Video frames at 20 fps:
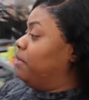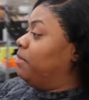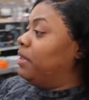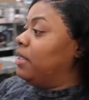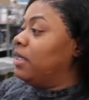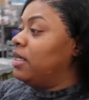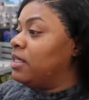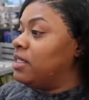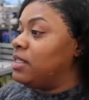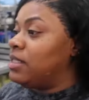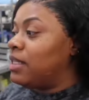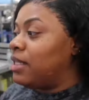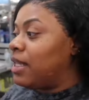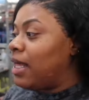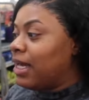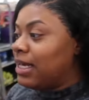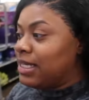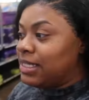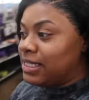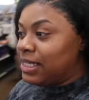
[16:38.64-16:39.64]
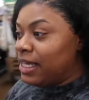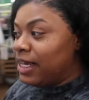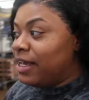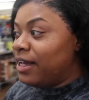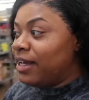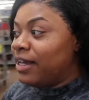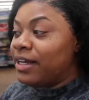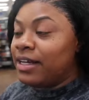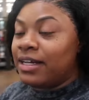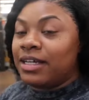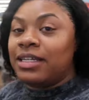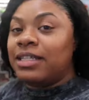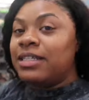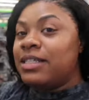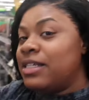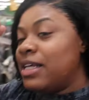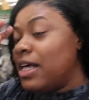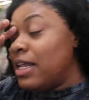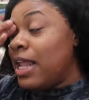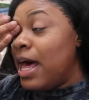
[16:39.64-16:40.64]
plus, like I said,
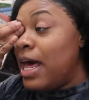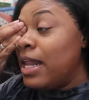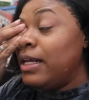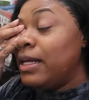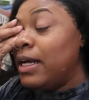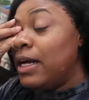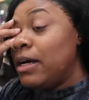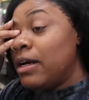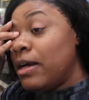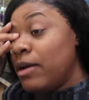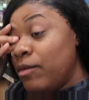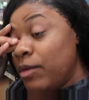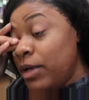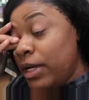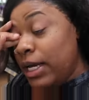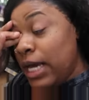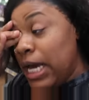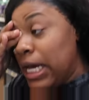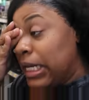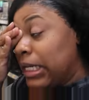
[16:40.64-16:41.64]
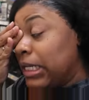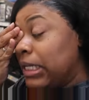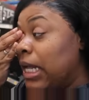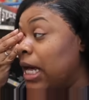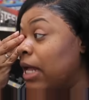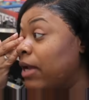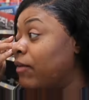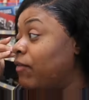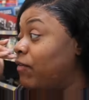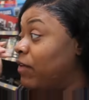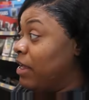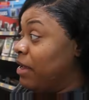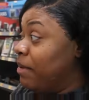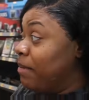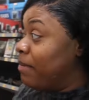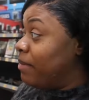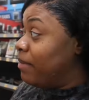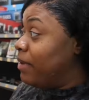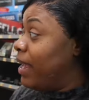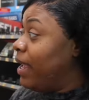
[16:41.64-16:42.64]
a, a lot of y'all, we got a lot of
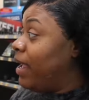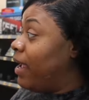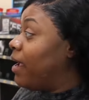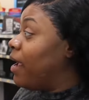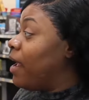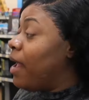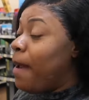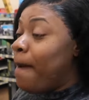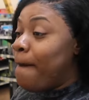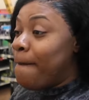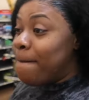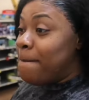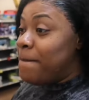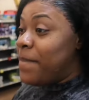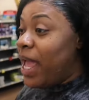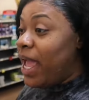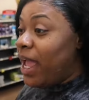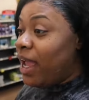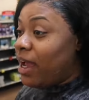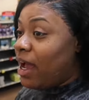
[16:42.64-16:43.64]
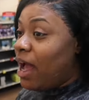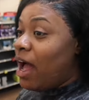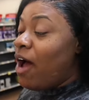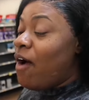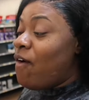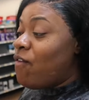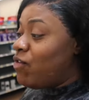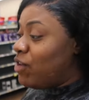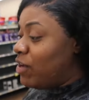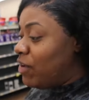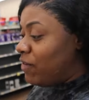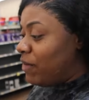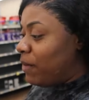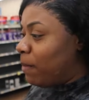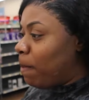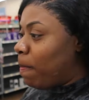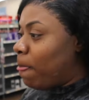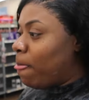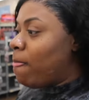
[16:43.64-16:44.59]
feedback back off of it.